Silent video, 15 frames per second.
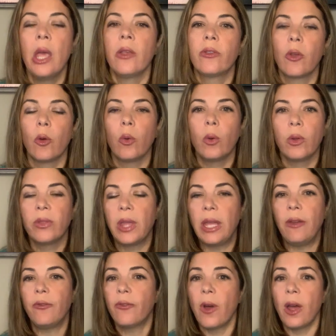So
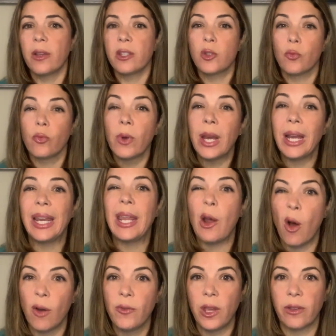the first really
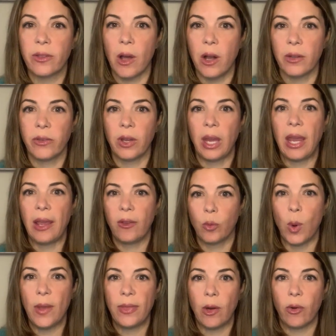obvious answer is
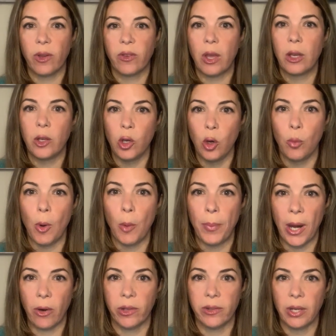when there is a
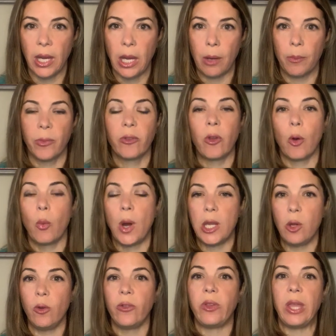pneumoperitoneum. So when
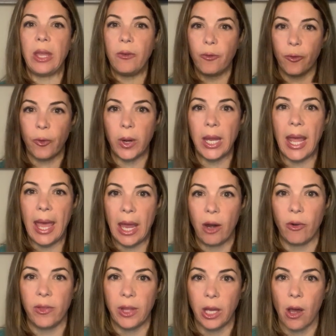you see free
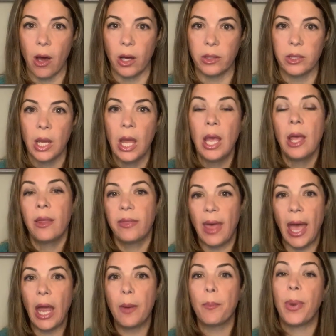air in the gut,
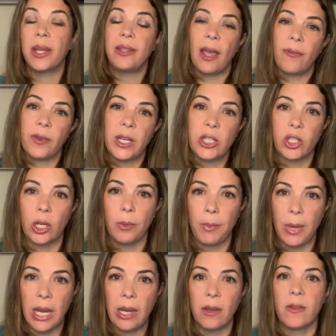that by definition
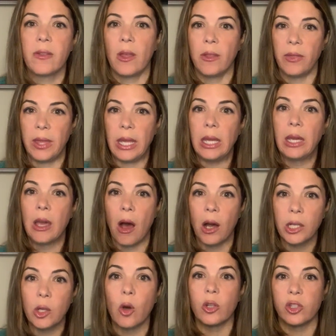means that the
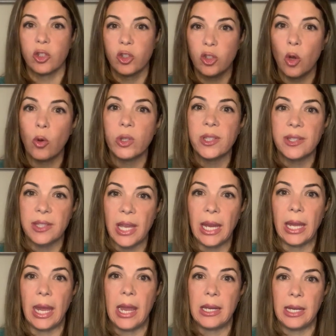gut got so
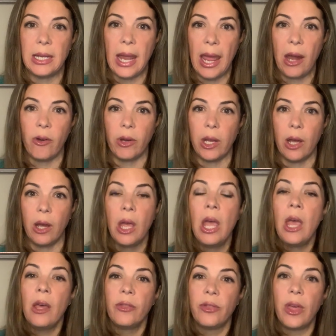sick in an area
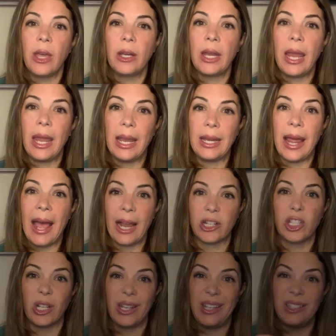that it actually